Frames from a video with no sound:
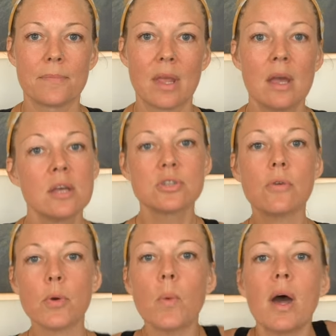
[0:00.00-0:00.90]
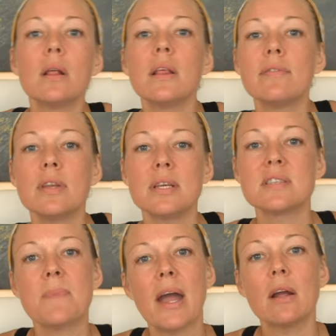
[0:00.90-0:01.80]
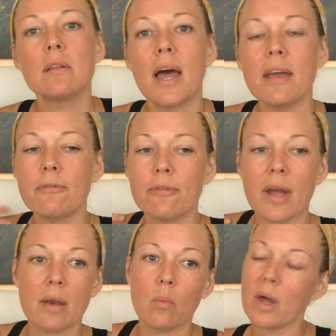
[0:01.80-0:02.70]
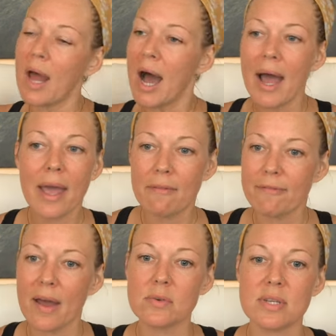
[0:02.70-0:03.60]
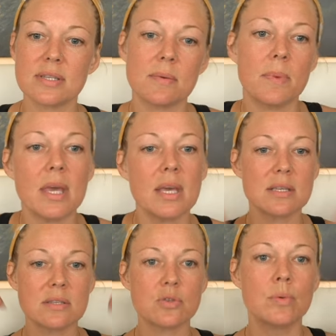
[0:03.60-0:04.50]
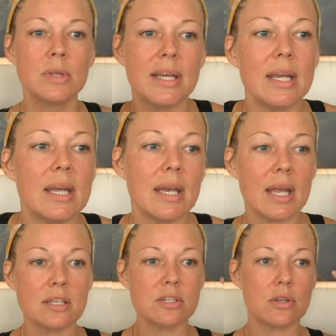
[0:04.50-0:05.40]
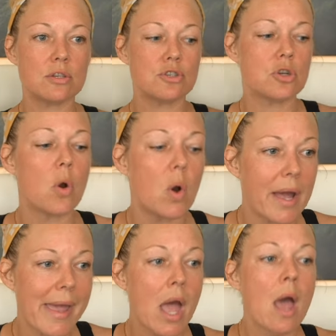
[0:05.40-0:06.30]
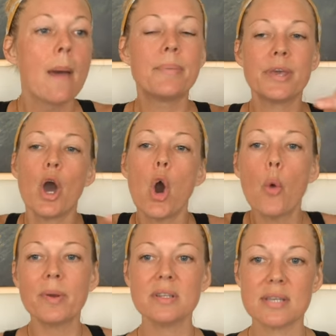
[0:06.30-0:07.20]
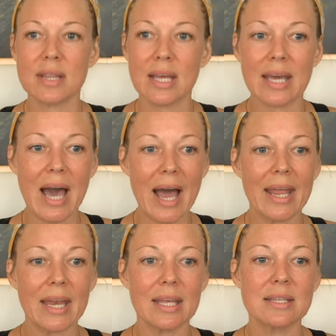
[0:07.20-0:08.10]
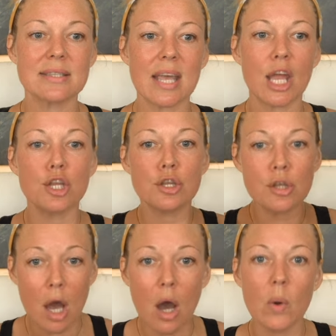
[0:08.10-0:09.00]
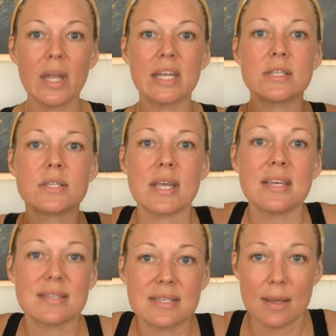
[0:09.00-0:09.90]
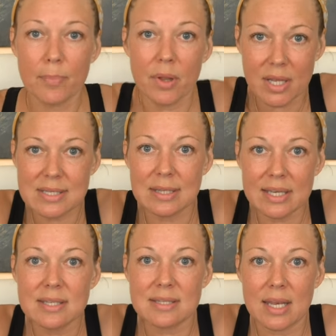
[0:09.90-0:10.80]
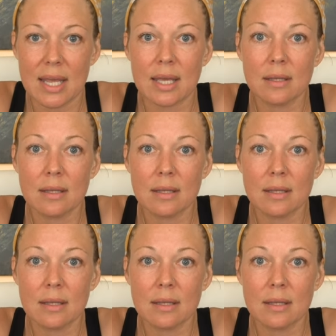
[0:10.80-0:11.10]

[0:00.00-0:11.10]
So if you want to live an inspired life, friend, what I have found it to be is to lean into the joy, be open to the guidance, and know it is as simple as listening